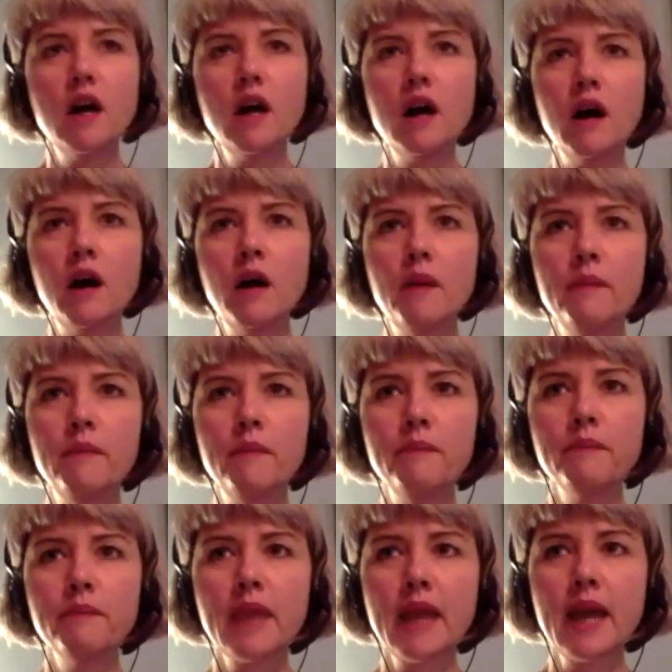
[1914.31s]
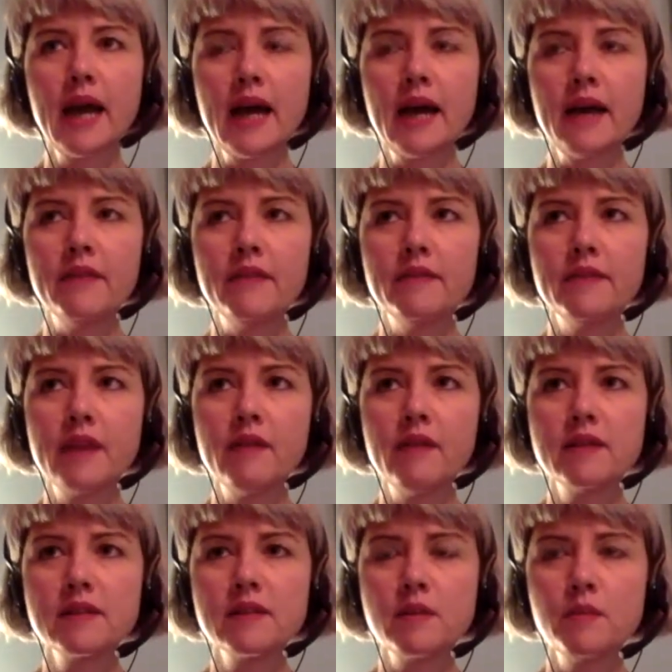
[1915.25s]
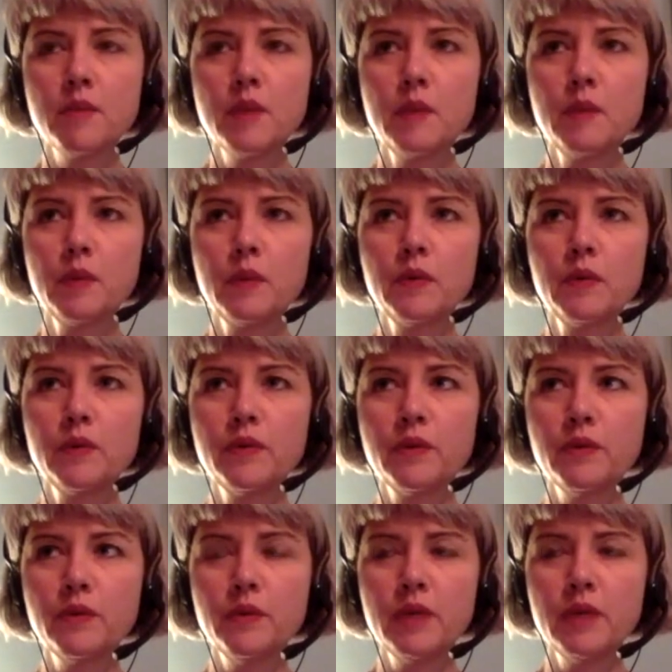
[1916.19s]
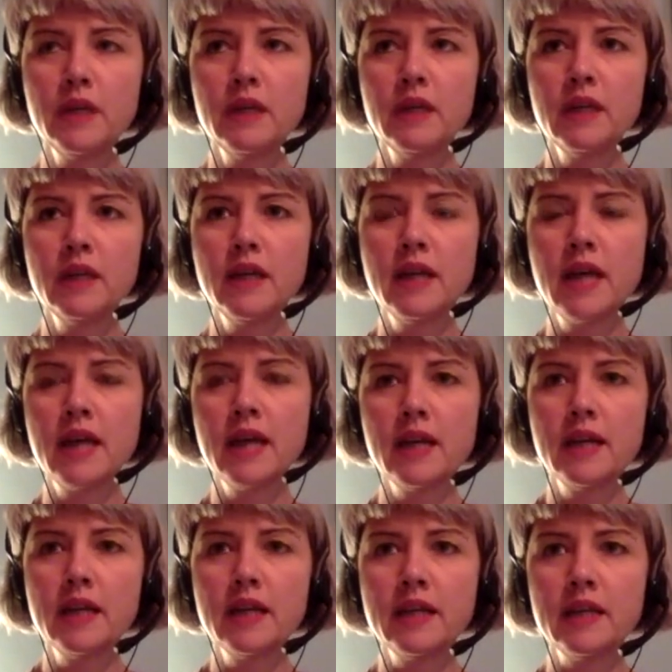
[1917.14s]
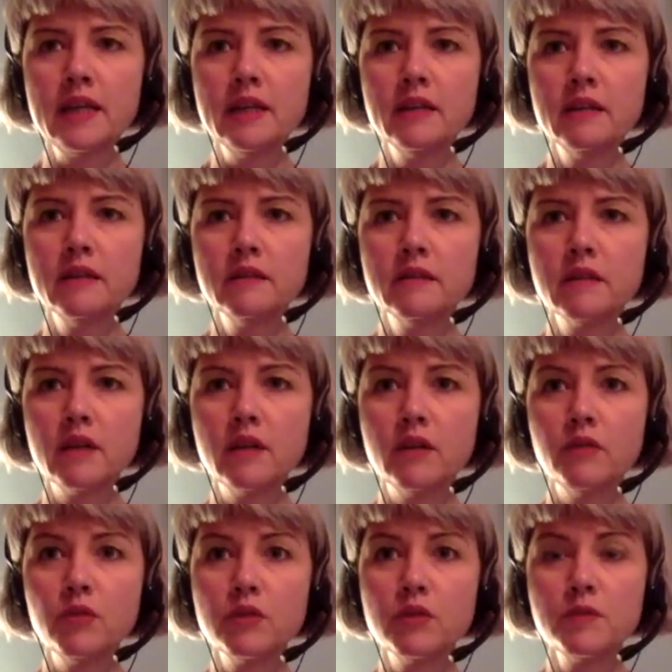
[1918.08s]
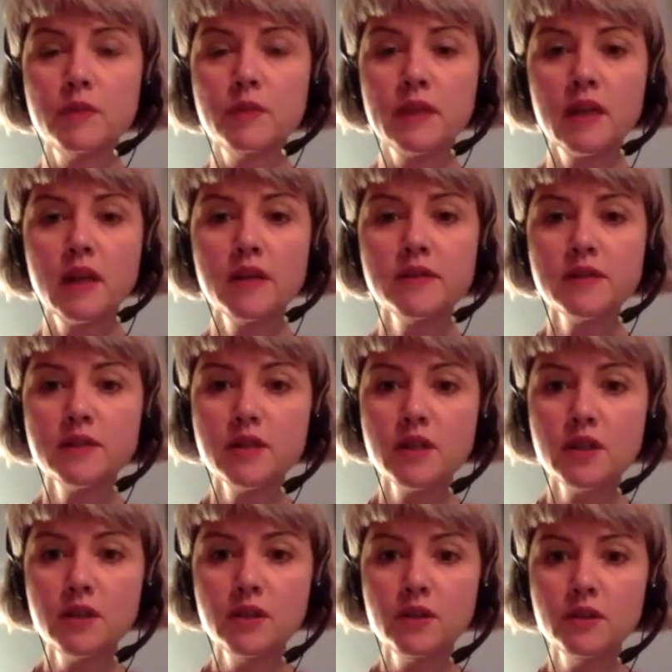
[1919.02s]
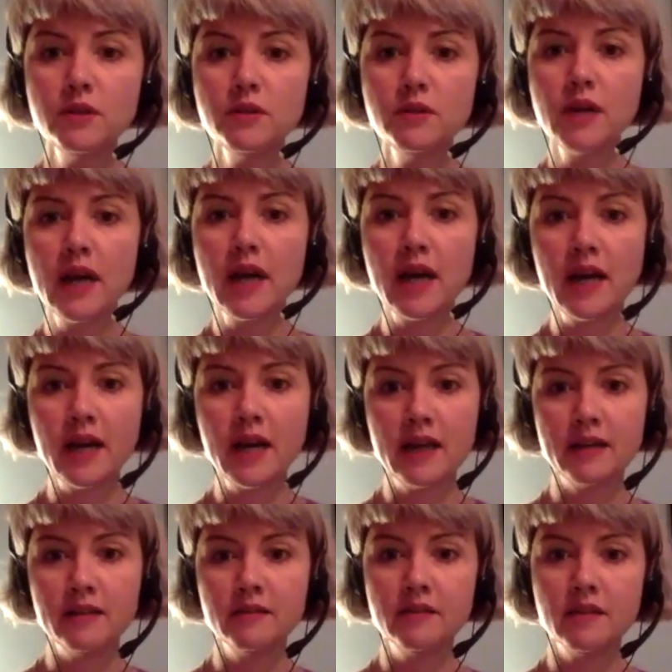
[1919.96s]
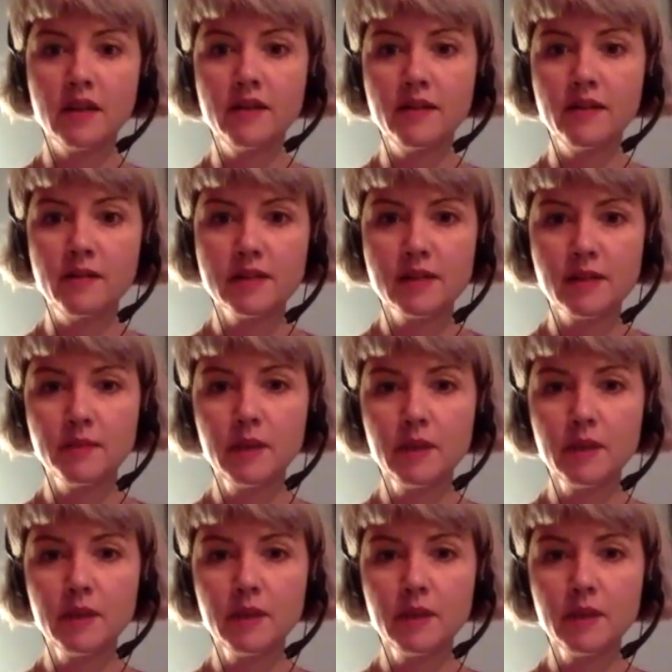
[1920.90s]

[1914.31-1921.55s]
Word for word: Um, and there are some people that we innately kind of want to be closer to, and and there are some